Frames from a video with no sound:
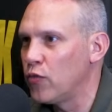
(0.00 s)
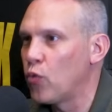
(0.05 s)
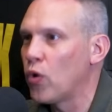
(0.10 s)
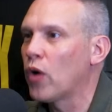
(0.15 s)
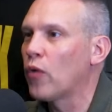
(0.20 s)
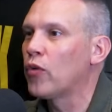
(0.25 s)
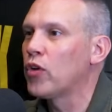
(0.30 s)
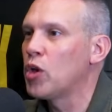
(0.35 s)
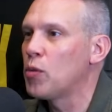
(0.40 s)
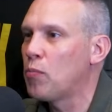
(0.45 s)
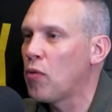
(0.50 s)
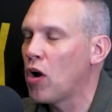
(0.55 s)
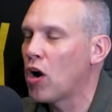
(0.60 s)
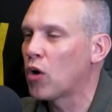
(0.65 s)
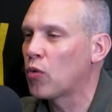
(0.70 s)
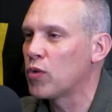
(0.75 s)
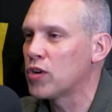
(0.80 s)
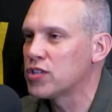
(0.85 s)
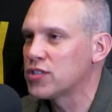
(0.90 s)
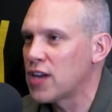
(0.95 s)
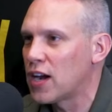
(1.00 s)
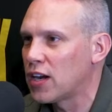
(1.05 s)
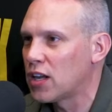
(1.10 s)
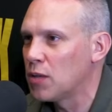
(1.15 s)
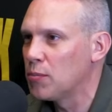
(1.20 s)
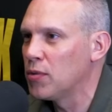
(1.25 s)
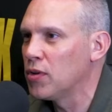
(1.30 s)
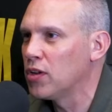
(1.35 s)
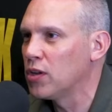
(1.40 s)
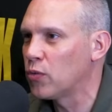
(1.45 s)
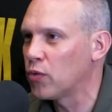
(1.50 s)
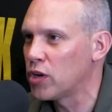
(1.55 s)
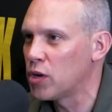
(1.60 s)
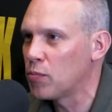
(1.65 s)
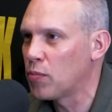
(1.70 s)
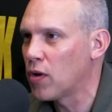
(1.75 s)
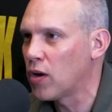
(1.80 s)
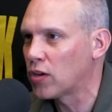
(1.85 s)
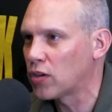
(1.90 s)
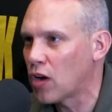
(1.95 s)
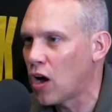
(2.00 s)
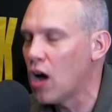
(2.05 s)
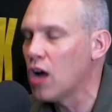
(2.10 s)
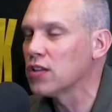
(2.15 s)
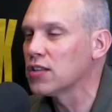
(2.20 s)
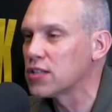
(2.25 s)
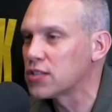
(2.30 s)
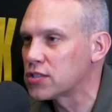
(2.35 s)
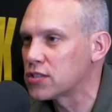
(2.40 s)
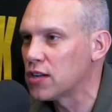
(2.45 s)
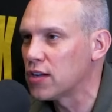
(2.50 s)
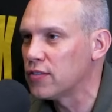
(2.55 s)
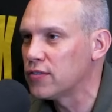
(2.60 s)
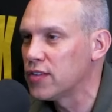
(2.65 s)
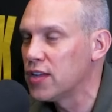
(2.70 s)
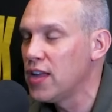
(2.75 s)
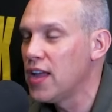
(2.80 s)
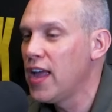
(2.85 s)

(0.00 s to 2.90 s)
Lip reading: Where were you parked? Which side of the building were you parked? All this stuff.